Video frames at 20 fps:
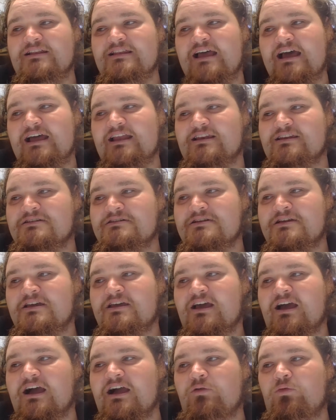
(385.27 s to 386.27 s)
That
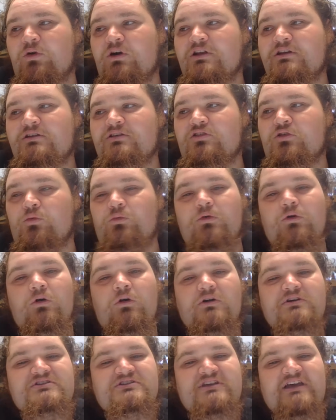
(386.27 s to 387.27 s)
I want the
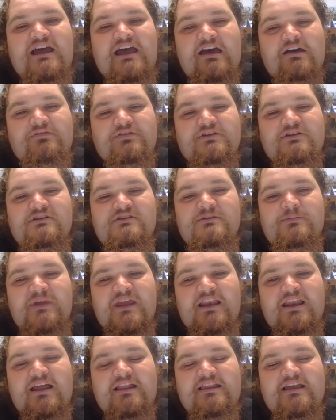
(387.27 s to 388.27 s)
walk to heaven to
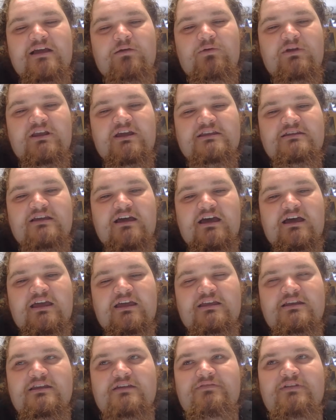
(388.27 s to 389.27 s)
be like that when I die,
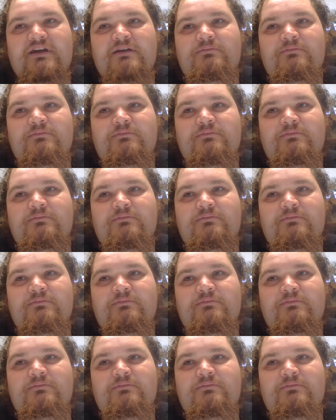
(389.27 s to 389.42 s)
and